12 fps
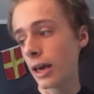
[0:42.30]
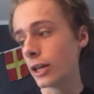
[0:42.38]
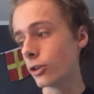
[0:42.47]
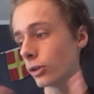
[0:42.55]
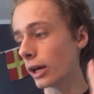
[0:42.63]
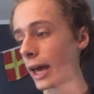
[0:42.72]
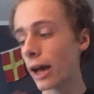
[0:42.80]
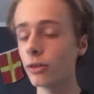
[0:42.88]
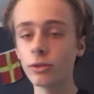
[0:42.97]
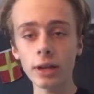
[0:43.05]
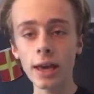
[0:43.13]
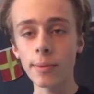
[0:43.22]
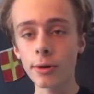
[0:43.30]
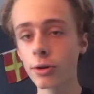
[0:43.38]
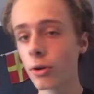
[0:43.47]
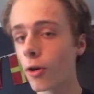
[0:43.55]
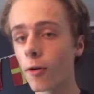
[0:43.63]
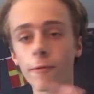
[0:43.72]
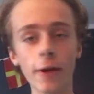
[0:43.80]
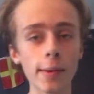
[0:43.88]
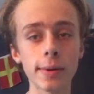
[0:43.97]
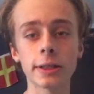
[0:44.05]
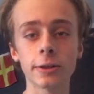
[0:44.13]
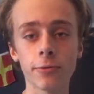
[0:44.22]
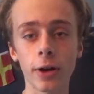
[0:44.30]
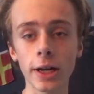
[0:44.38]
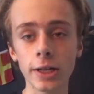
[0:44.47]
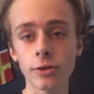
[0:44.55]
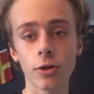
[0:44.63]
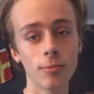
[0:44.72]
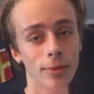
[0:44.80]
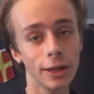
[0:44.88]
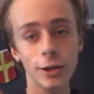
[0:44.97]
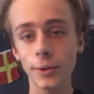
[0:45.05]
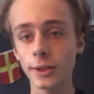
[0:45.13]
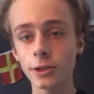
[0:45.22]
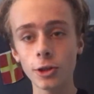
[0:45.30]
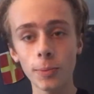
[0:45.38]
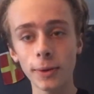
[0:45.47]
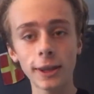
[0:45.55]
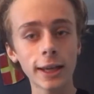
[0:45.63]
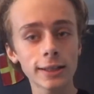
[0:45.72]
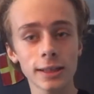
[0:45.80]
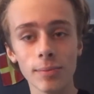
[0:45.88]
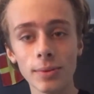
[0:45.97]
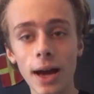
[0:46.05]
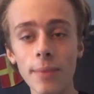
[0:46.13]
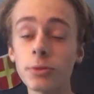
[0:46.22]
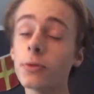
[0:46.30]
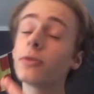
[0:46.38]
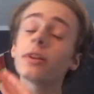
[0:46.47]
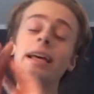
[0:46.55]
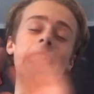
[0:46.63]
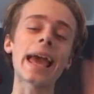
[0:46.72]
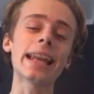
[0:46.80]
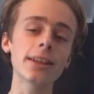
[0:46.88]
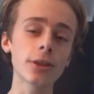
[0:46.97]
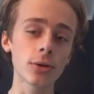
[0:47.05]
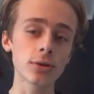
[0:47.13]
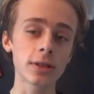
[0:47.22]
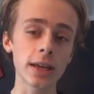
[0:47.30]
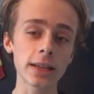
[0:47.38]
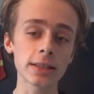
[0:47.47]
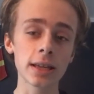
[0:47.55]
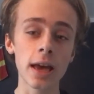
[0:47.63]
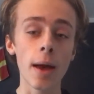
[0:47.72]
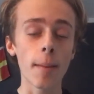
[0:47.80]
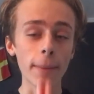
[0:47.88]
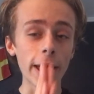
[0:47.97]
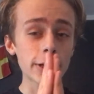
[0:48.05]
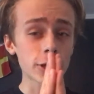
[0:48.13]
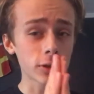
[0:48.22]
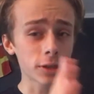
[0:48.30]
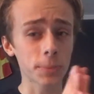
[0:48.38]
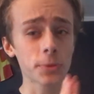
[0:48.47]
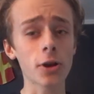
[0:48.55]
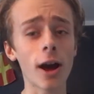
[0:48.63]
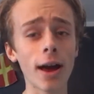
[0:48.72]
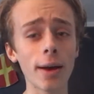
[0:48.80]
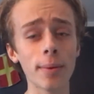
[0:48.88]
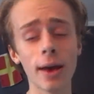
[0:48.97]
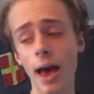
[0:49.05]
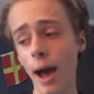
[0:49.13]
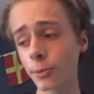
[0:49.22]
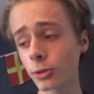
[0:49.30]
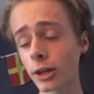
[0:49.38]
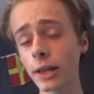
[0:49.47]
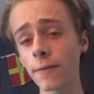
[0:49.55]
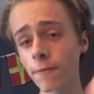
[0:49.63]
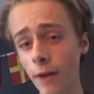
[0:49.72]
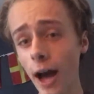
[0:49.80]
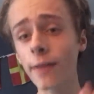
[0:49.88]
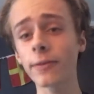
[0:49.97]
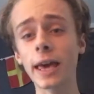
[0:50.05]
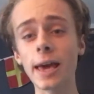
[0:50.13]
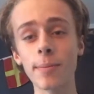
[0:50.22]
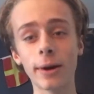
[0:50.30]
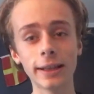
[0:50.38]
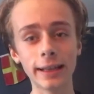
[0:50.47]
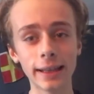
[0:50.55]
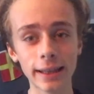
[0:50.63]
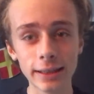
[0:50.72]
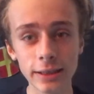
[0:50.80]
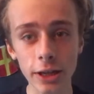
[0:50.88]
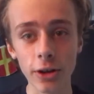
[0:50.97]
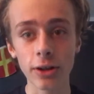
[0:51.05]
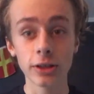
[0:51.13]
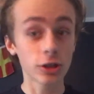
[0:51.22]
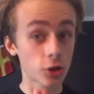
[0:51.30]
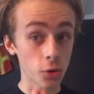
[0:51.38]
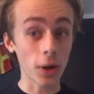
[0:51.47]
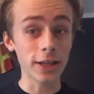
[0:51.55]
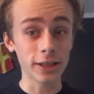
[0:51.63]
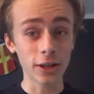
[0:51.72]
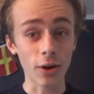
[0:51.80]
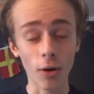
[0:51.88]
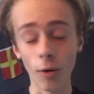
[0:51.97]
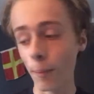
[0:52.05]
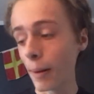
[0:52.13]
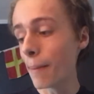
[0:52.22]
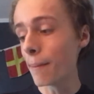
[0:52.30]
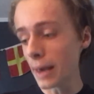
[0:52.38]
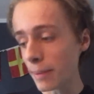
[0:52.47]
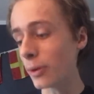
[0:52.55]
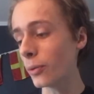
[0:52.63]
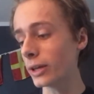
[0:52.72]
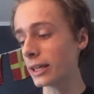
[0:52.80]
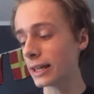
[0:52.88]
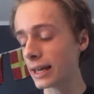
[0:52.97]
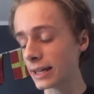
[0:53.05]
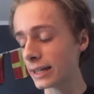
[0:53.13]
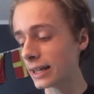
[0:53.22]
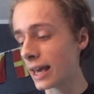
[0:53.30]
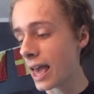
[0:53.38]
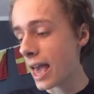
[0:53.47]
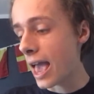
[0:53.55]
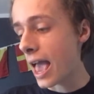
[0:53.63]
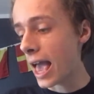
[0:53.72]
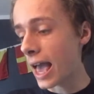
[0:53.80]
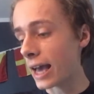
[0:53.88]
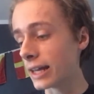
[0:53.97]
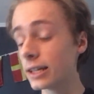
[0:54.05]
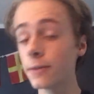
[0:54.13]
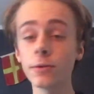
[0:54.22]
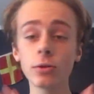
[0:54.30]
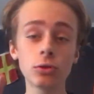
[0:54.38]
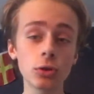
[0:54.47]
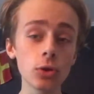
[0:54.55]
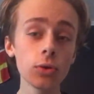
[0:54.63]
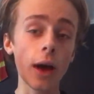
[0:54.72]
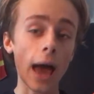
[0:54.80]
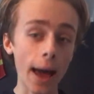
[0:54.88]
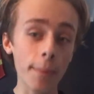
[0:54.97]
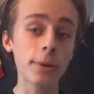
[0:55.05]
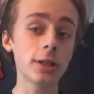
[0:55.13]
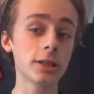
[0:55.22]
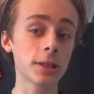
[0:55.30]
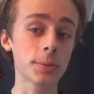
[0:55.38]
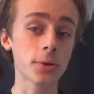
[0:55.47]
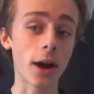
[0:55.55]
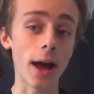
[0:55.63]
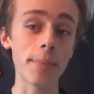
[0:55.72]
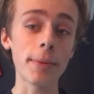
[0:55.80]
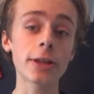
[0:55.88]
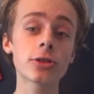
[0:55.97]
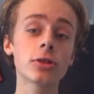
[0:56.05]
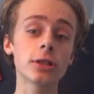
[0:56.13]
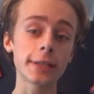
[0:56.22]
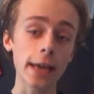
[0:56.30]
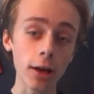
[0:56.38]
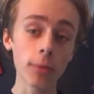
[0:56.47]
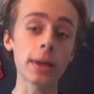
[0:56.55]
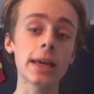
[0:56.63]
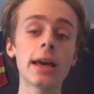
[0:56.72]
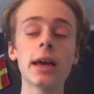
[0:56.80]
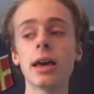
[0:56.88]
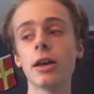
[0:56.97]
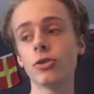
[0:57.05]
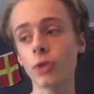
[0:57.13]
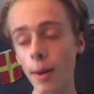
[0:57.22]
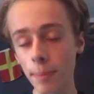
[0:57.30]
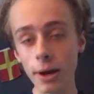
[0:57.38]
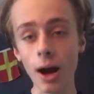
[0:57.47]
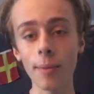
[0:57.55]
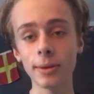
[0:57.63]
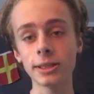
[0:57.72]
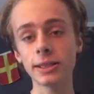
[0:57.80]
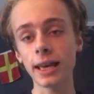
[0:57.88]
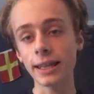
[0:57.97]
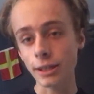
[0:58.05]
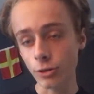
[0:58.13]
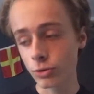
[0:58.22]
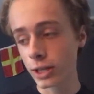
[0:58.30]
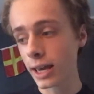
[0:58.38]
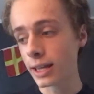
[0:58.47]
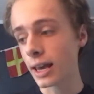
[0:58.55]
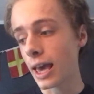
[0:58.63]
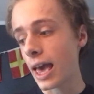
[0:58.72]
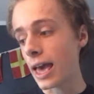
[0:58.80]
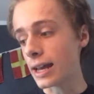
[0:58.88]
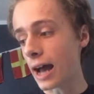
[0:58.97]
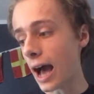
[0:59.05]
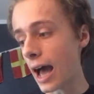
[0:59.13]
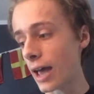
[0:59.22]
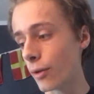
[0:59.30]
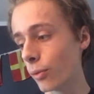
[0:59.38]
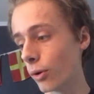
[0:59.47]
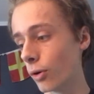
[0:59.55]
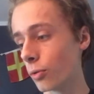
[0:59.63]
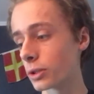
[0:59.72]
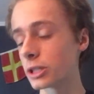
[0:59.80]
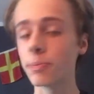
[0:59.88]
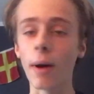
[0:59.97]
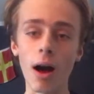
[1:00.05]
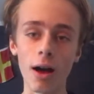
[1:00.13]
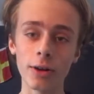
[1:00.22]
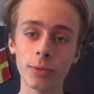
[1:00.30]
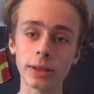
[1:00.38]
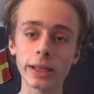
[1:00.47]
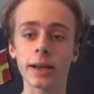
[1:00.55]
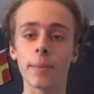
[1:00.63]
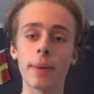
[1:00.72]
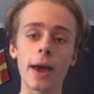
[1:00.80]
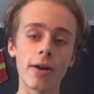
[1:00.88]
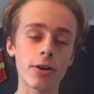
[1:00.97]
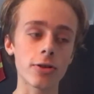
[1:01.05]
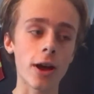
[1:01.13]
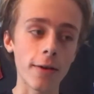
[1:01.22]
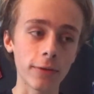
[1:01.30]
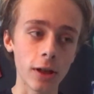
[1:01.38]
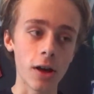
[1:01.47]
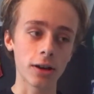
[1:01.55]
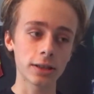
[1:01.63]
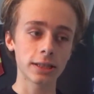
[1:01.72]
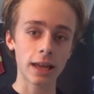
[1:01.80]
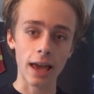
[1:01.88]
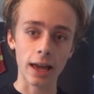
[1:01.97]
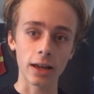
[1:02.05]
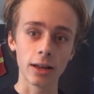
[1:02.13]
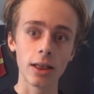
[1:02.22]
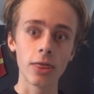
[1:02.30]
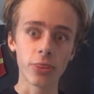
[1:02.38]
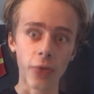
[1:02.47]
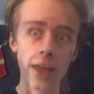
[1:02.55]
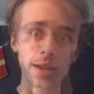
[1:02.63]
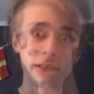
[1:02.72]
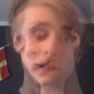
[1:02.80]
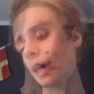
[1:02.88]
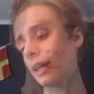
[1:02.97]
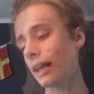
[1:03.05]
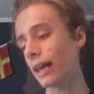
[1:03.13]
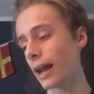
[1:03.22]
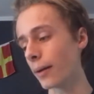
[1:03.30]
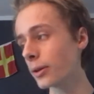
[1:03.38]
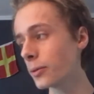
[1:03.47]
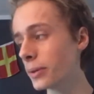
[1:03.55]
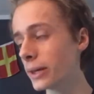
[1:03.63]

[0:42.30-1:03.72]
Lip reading: and you like Hello Neighbor, or Five Nights at Freddy's, or me doing stupid things sometimes, if you like any of those things, make sure to subscribe. I'm trying to hit 5K by the end of this year. It's a crazy goal, but maybe we can hit it. And if you do happen to subscribe, make sure to tell me. Drop a comment saying that you did, and I will respond with like a paragraph long saying, thanks. Begin, and I'm going to